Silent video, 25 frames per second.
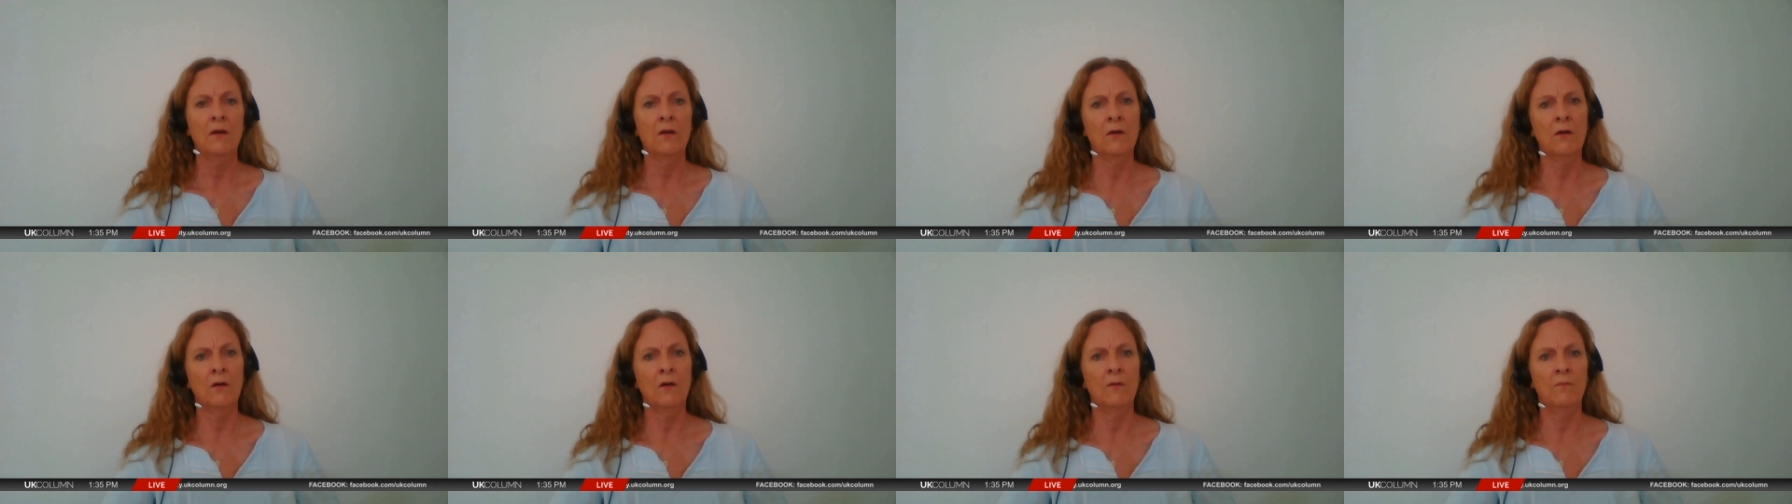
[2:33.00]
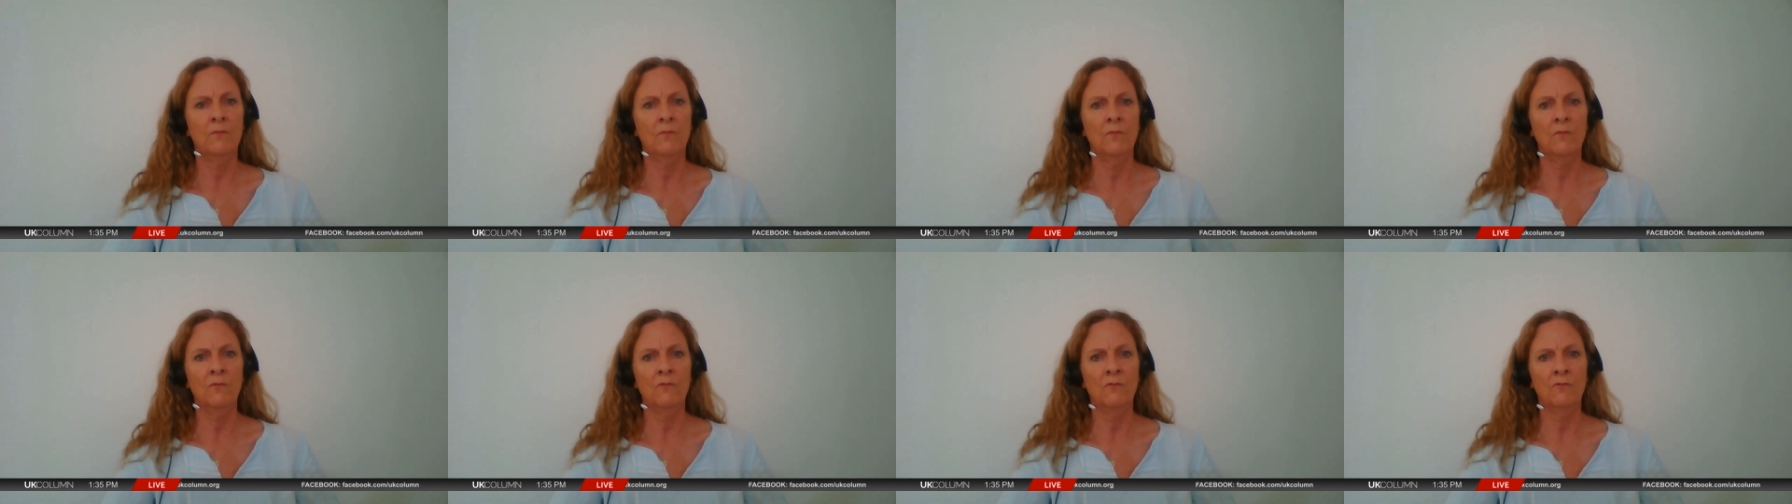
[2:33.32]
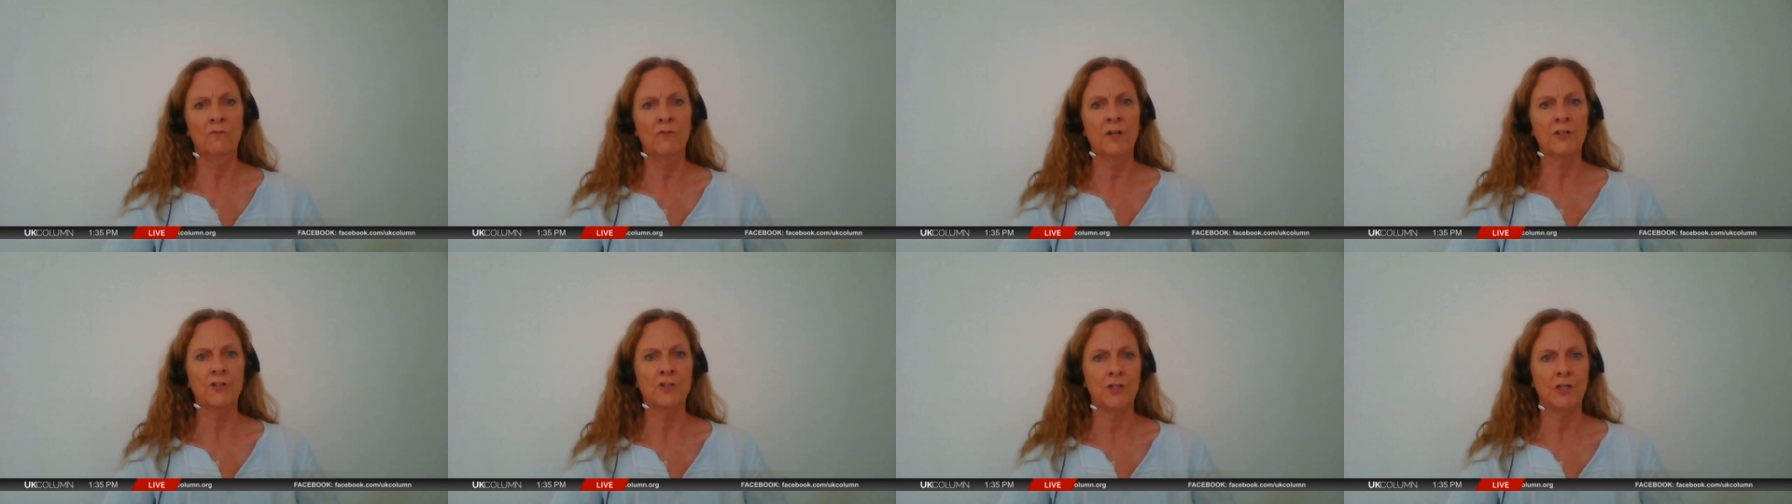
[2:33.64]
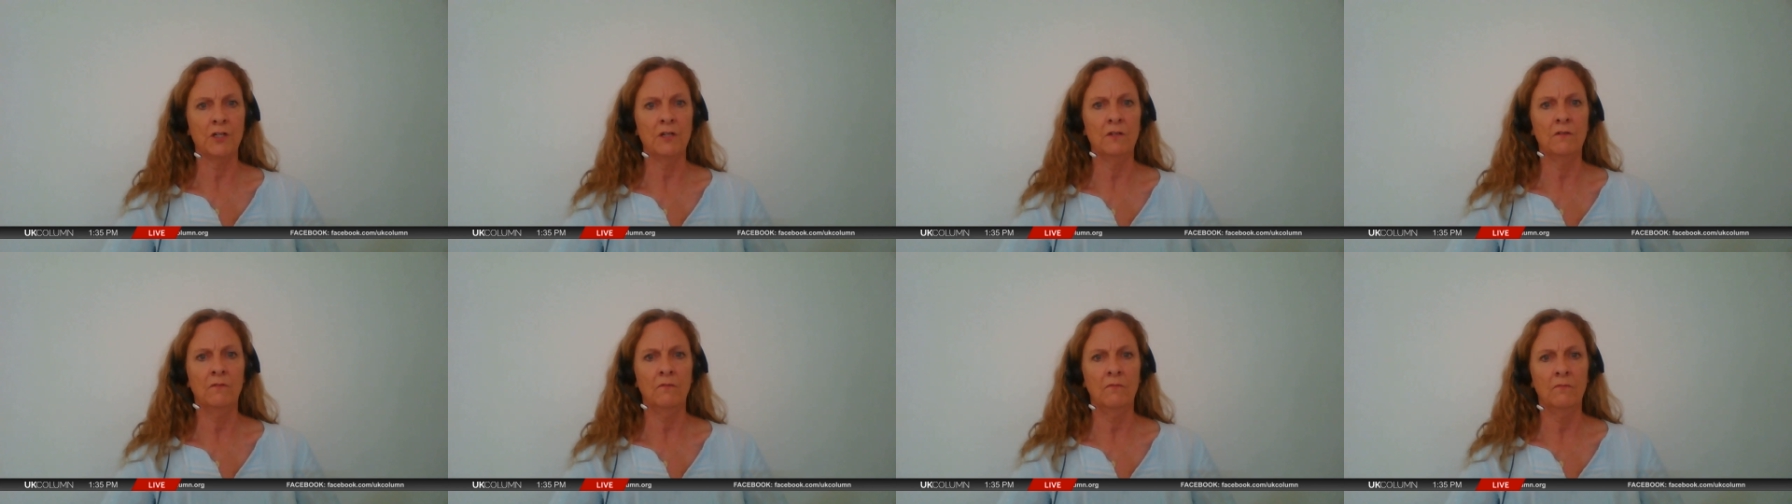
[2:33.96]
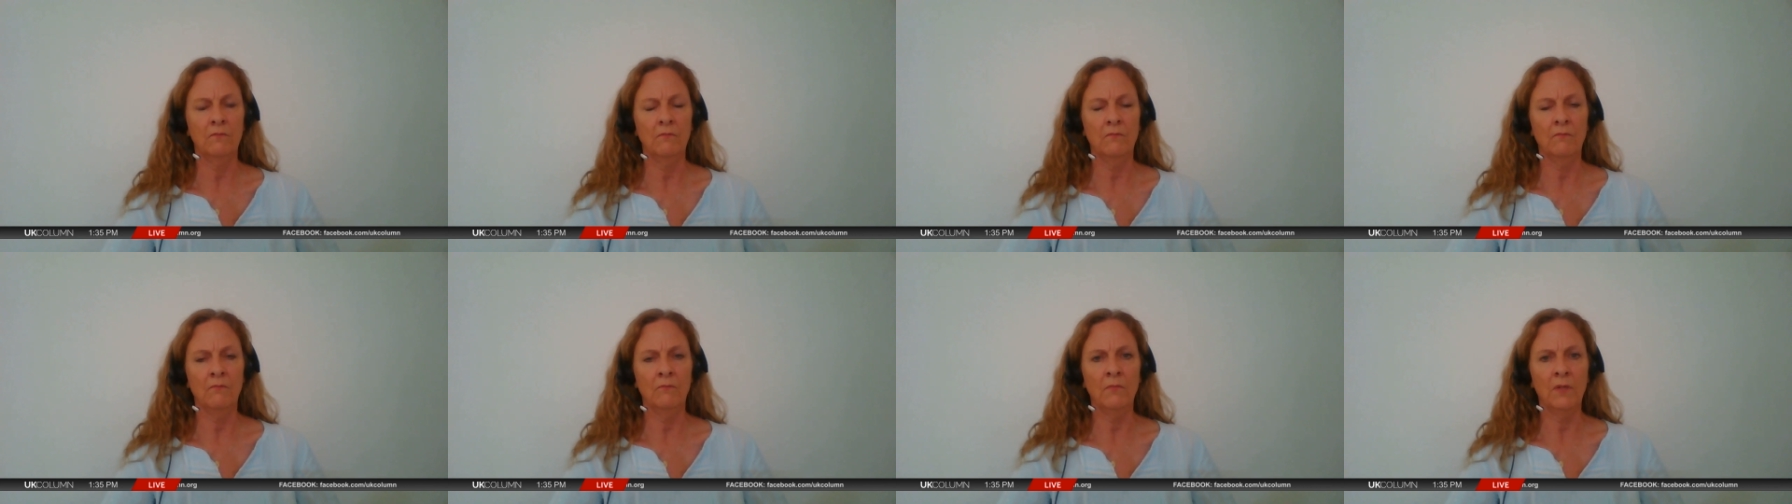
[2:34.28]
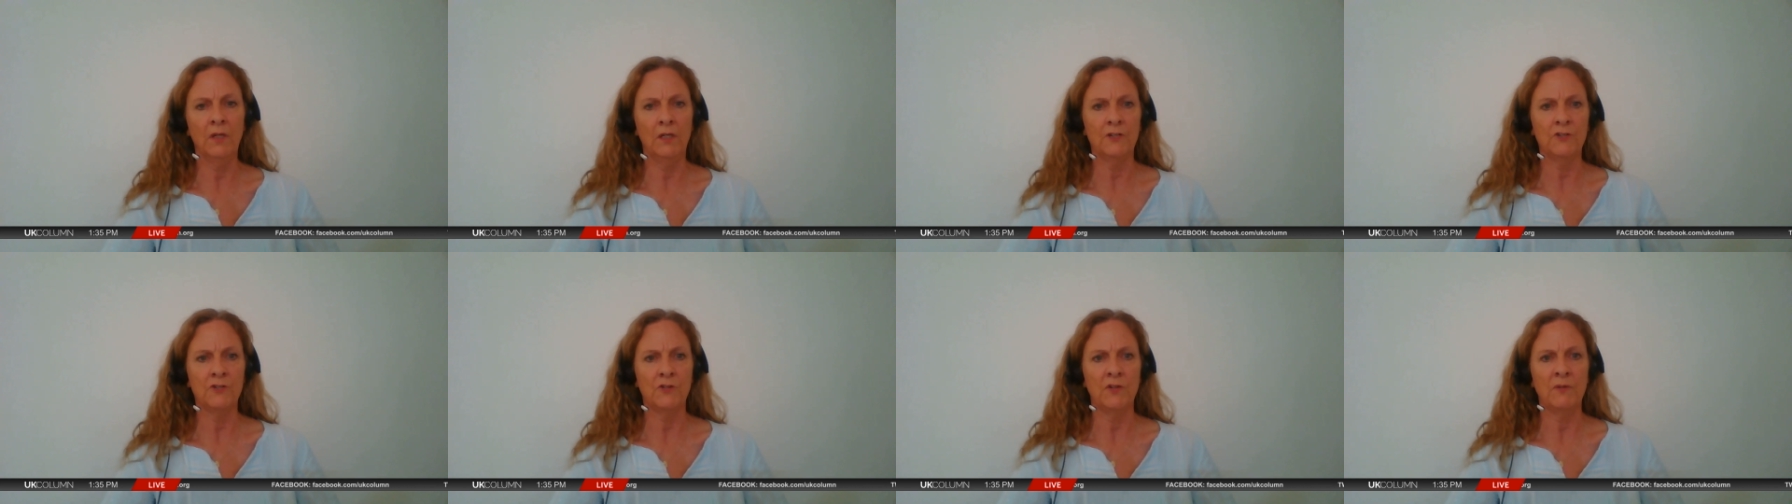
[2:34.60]
Russian
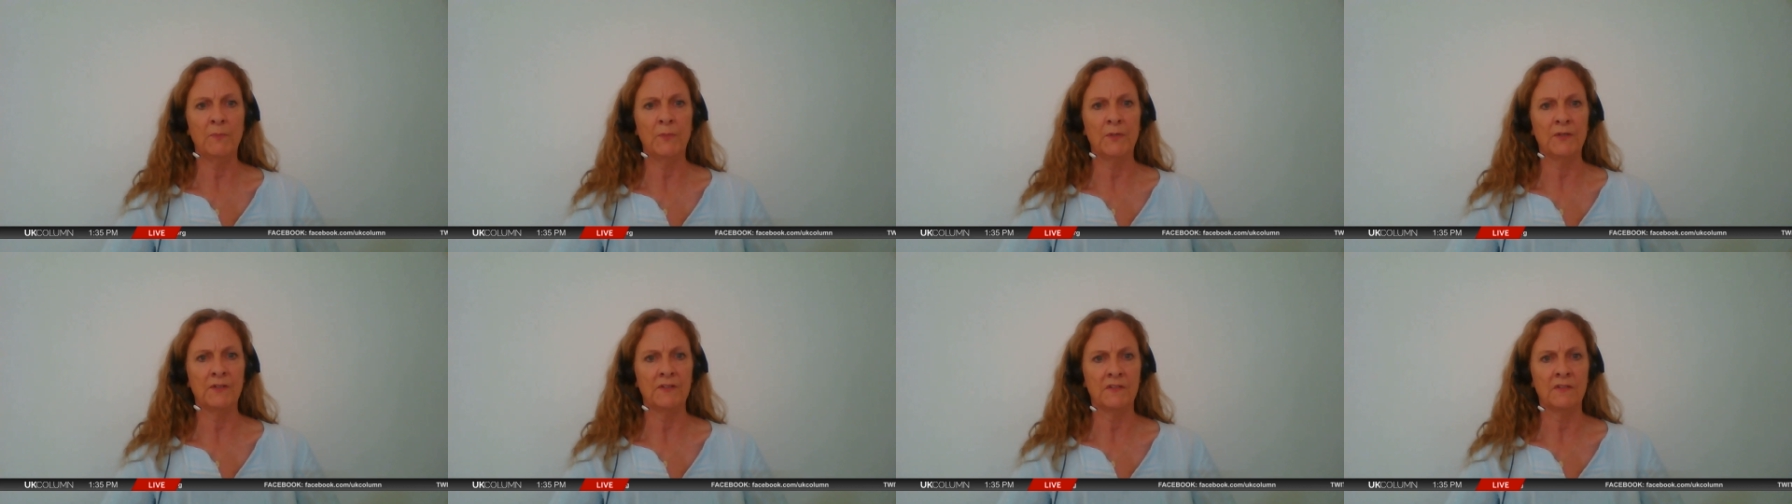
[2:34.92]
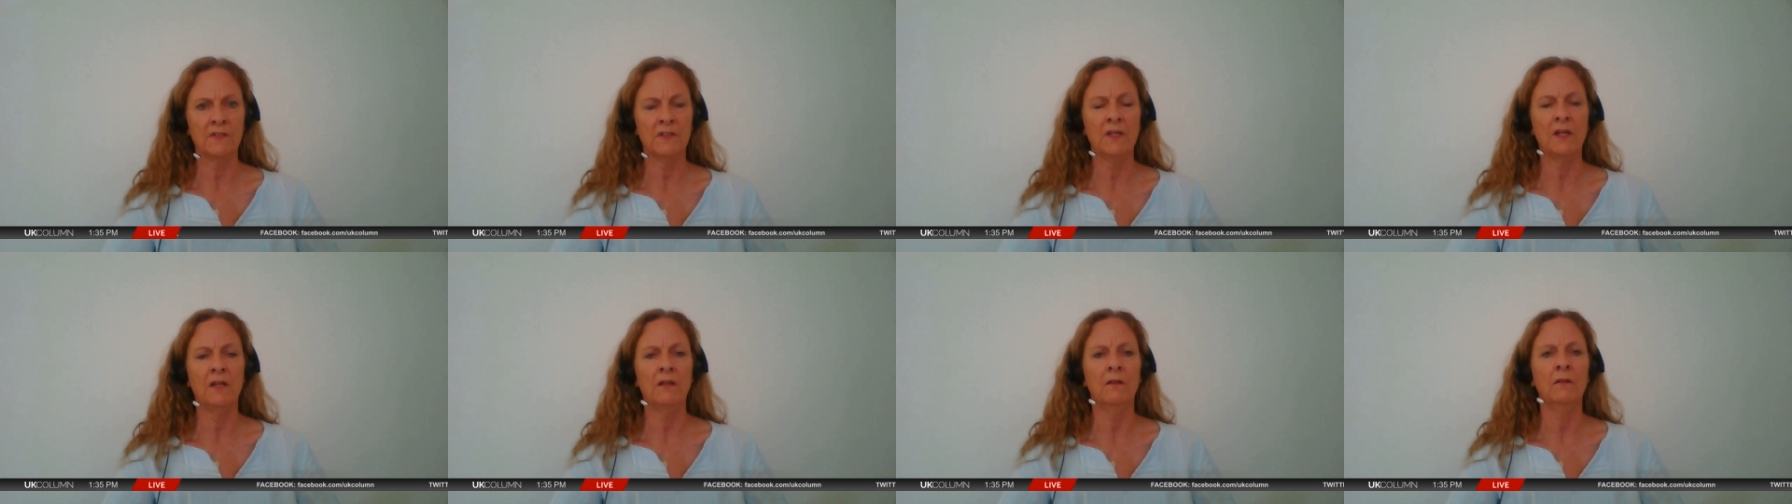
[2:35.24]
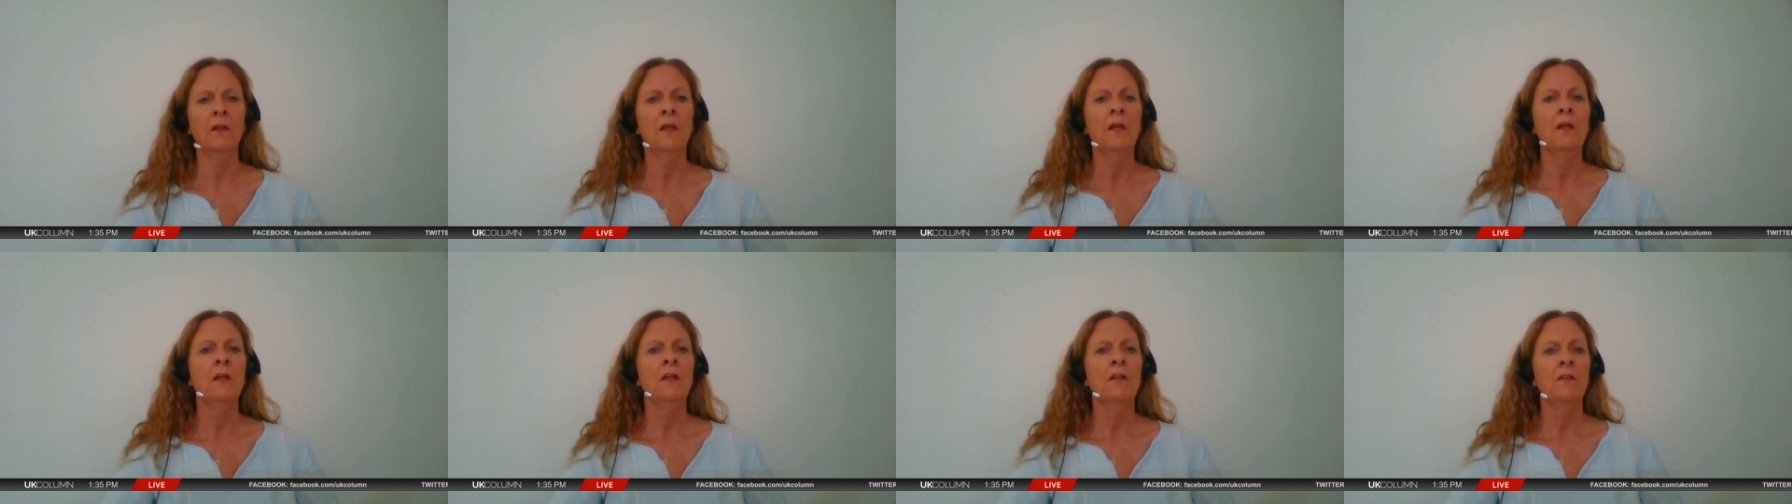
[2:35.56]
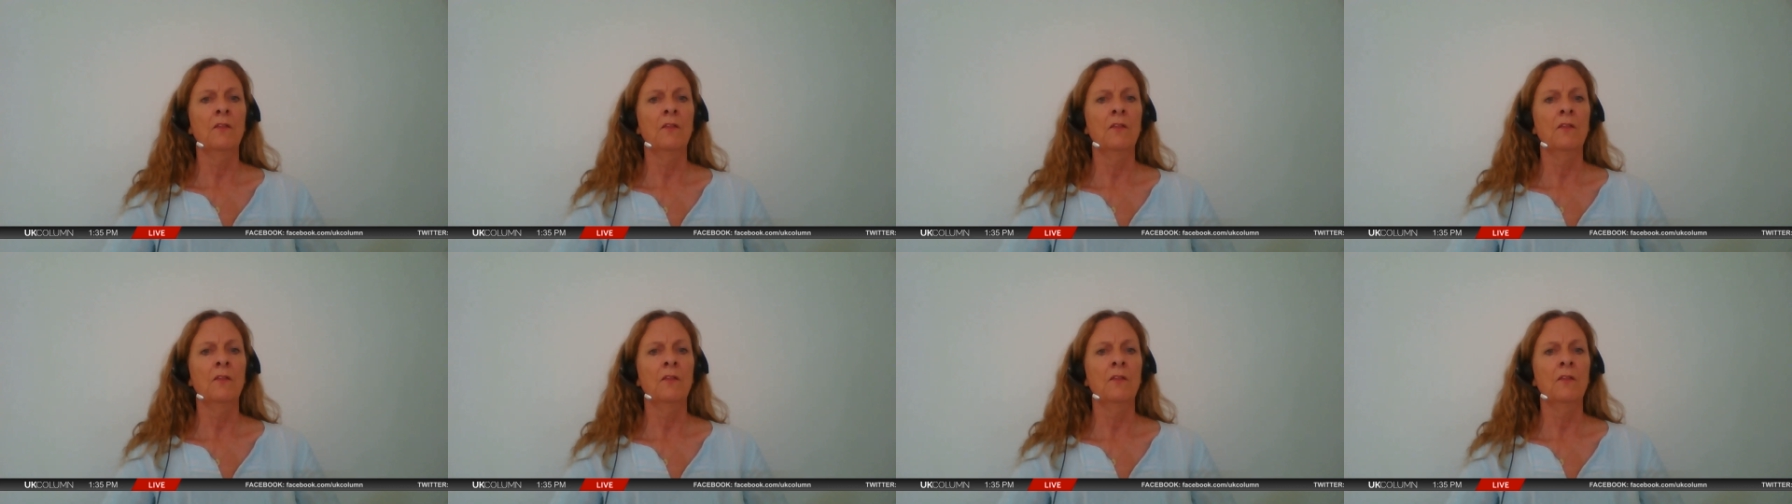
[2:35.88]
military personnel.